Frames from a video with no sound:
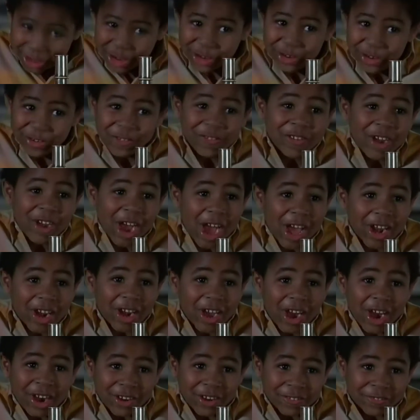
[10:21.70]
You've got
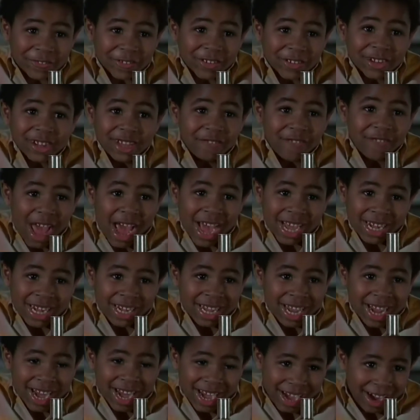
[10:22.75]
awfully
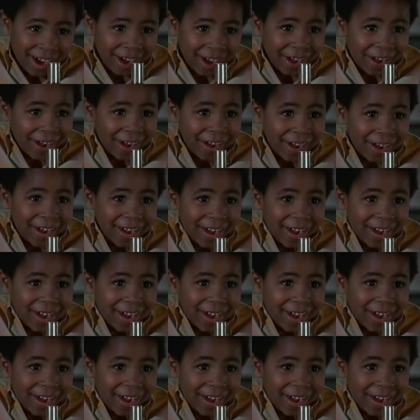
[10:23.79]
fat hair.